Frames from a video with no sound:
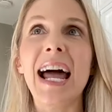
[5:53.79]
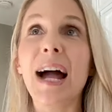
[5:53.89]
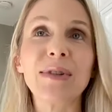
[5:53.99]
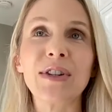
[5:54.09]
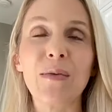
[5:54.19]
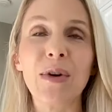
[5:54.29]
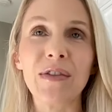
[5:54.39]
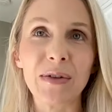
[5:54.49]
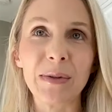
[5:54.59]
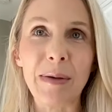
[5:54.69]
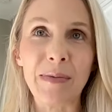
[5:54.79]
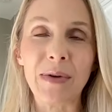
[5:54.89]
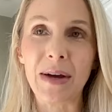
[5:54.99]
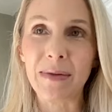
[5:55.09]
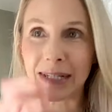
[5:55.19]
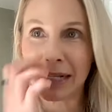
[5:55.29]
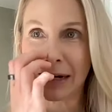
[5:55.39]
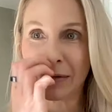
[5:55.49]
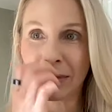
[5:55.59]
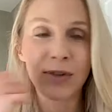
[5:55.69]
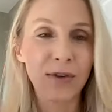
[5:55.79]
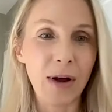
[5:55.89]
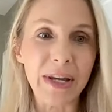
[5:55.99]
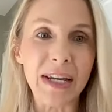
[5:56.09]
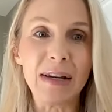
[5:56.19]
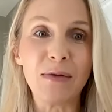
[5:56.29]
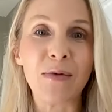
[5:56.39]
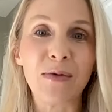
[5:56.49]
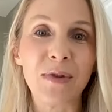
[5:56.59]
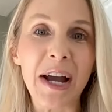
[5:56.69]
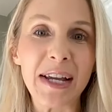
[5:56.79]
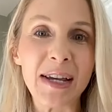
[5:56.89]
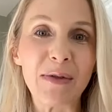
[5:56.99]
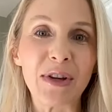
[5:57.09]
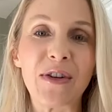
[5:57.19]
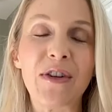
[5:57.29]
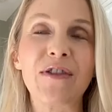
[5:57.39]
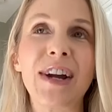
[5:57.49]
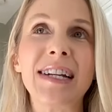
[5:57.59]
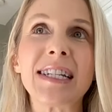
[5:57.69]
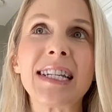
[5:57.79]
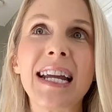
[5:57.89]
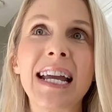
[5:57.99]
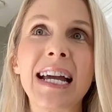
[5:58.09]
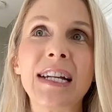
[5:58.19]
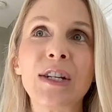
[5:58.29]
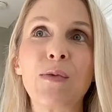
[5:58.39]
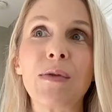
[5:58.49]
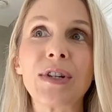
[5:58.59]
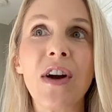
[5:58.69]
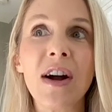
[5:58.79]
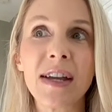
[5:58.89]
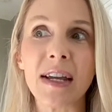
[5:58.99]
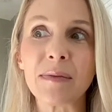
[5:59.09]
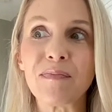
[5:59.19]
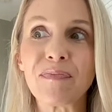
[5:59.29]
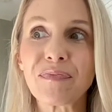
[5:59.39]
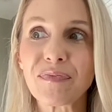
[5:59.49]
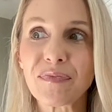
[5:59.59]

I was not one of those people. I was, you know, scrubby hiking with a girlfriend, and we were talking